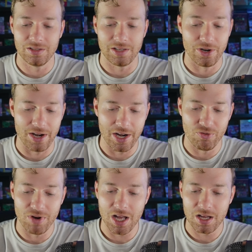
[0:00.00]
era,
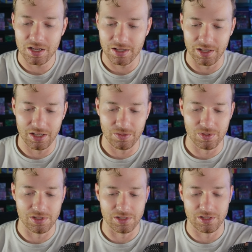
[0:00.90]
era, it
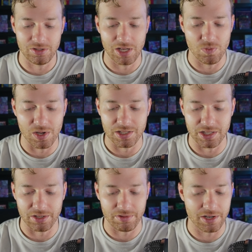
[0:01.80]
was you'd get one
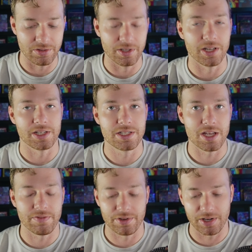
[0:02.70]
secret rare and you get like
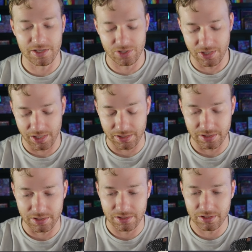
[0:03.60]
seven or eight GXs,